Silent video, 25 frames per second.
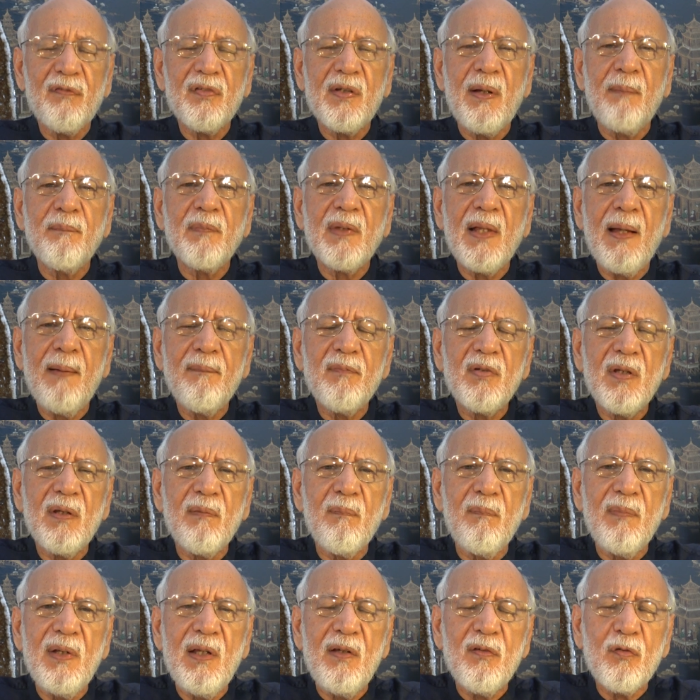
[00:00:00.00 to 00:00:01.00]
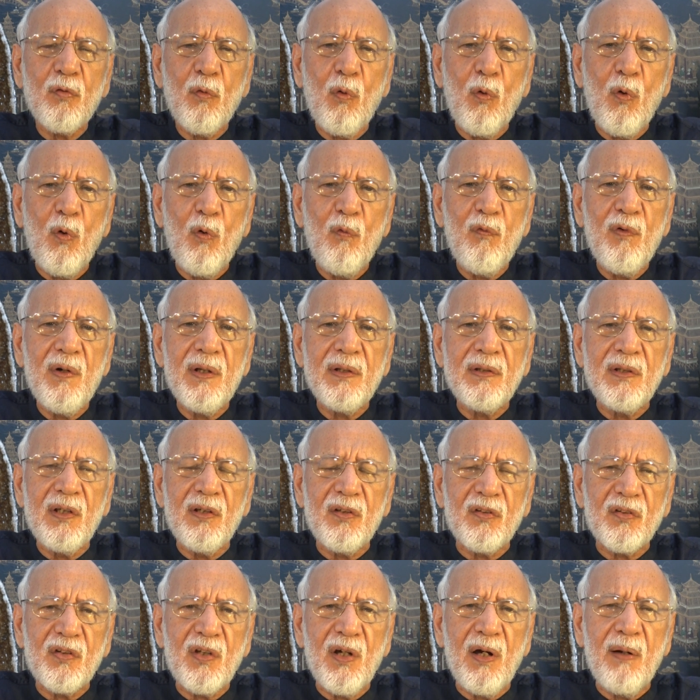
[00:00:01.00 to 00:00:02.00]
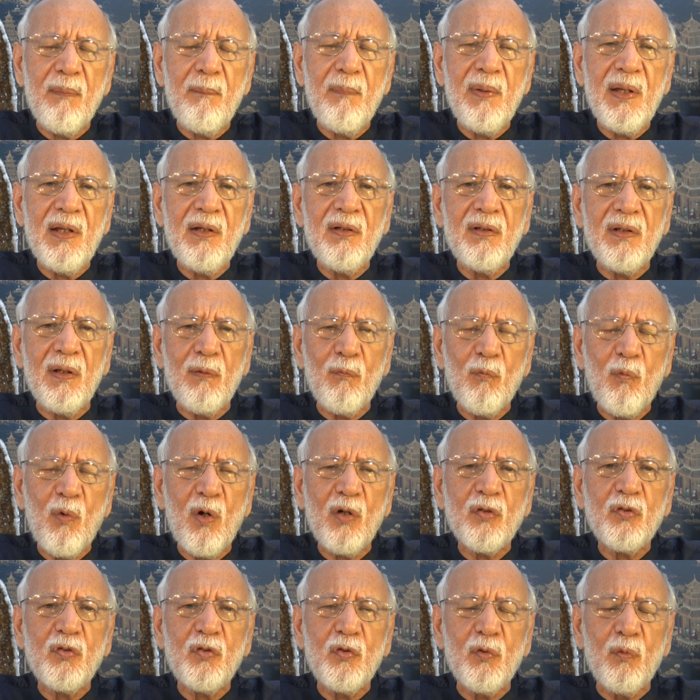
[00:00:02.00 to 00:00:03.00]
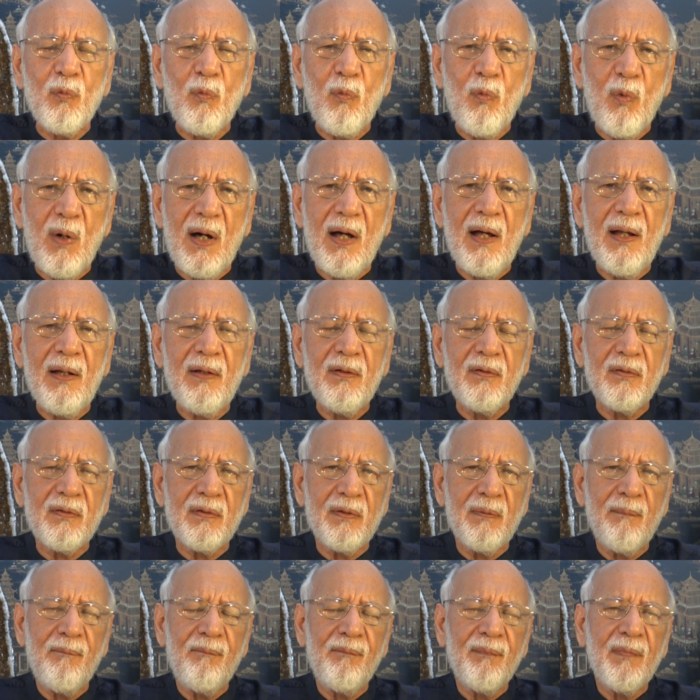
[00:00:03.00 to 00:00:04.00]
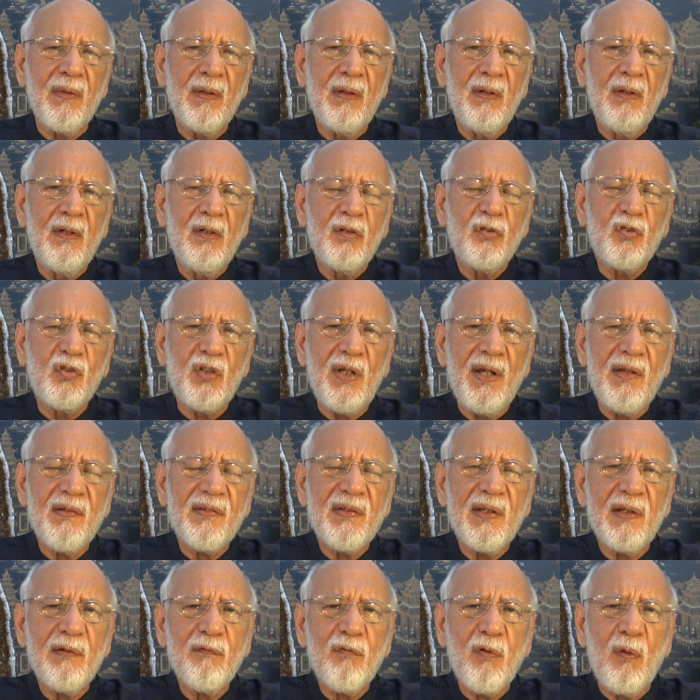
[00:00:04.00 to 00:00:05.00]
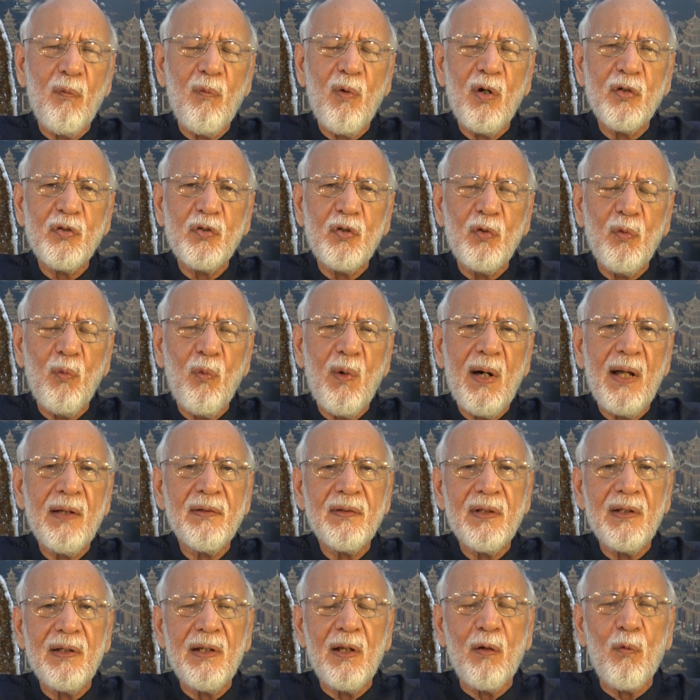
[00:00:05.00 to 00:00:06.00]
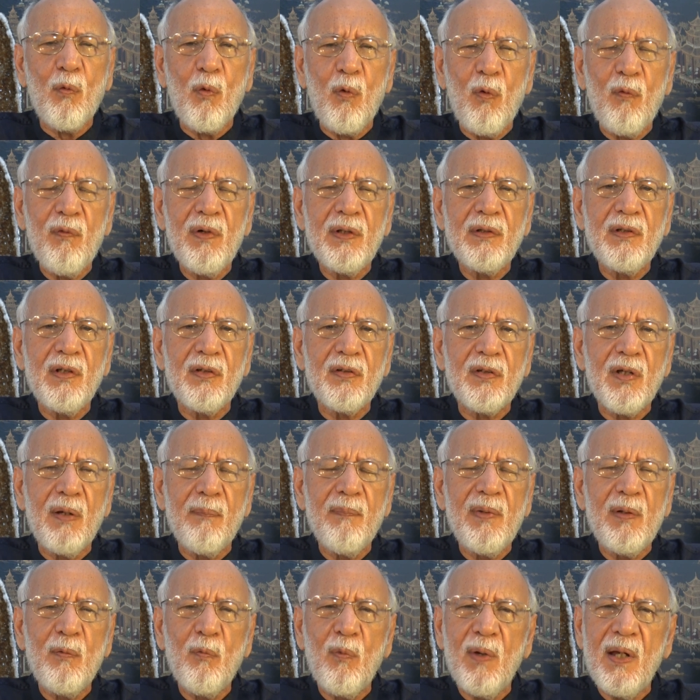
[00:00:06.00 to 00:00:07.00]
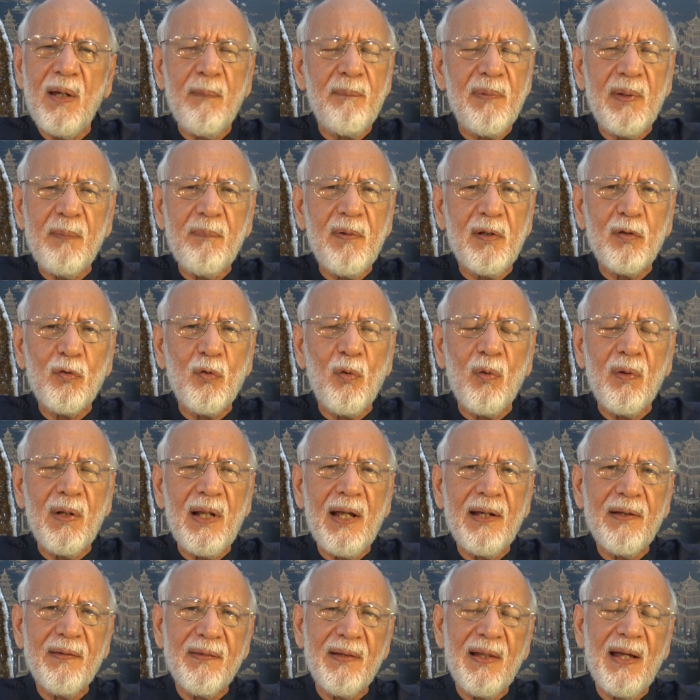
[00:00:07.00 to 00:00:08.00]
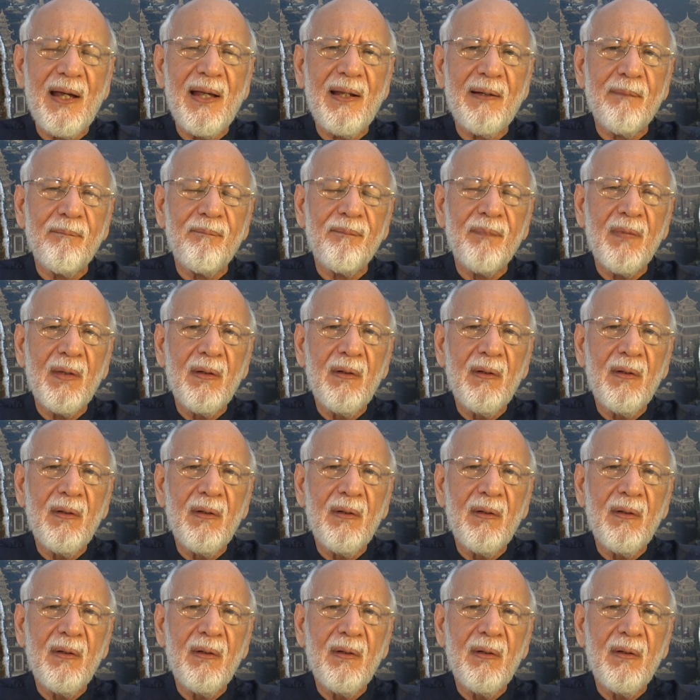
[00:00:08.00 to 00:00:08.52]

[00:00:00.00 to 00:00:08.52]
Sometimes it means over-determined in what you want, chasing for what you want in an over-determined way. People don't like that.